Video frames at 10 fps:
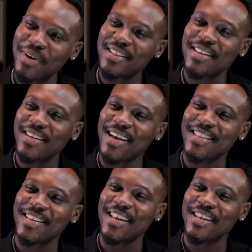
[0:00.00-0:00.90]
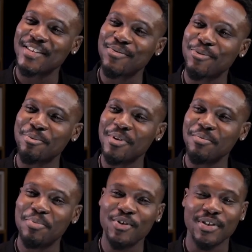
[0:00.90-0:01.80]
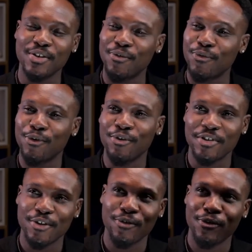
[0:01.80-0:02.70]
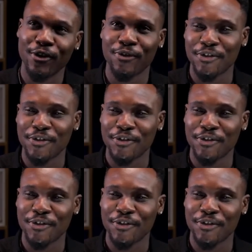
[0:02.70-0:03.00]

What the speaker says: I think that's it for me. Be yourself, own yourself, love